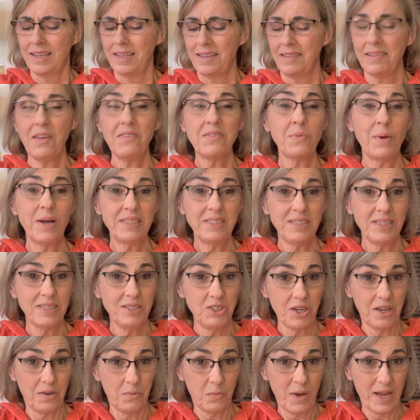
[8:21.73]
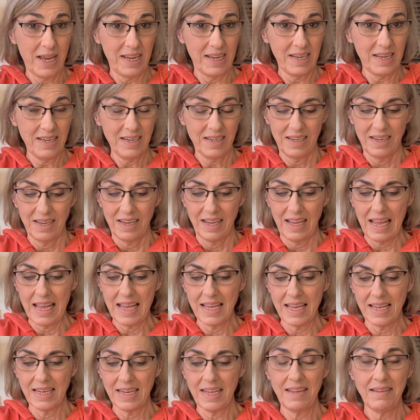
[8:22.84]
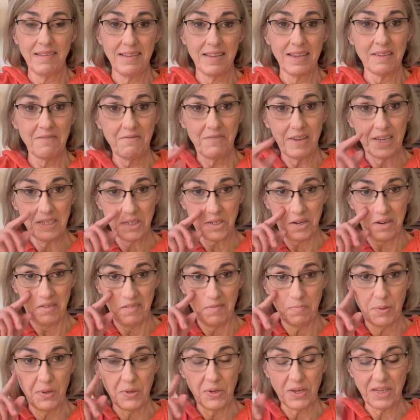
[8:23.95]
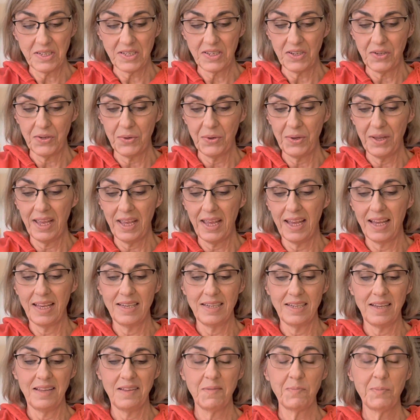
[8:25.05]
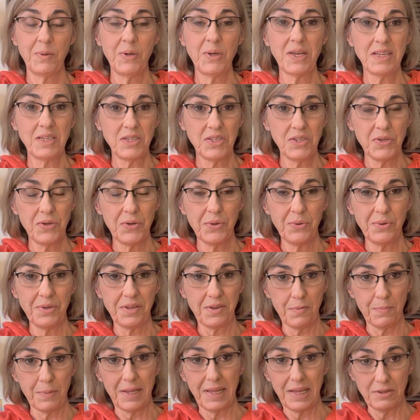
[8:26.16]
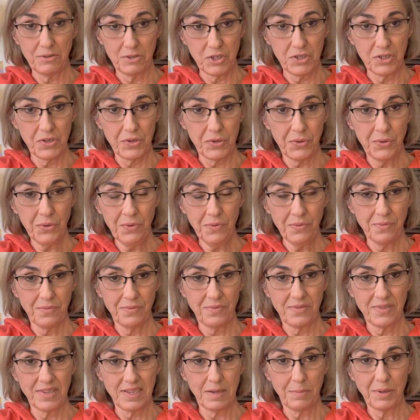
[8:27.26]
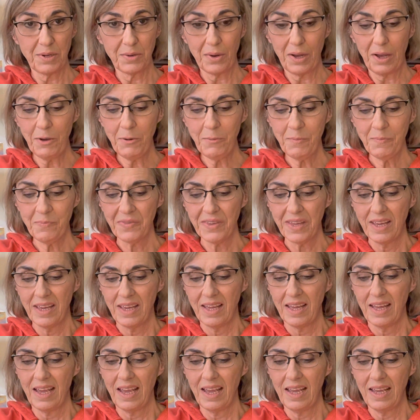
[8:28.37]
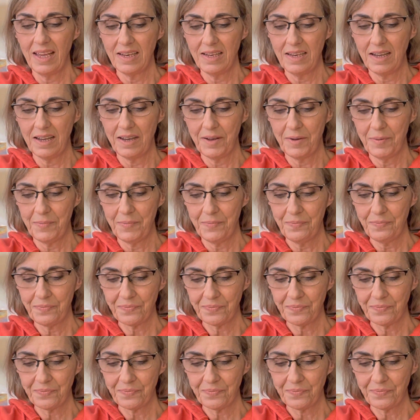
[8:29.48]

I was watching John White, and he's the inventor of SPOOKY-2. And SPOOKY-2, when you spell out 2, T-W-O, and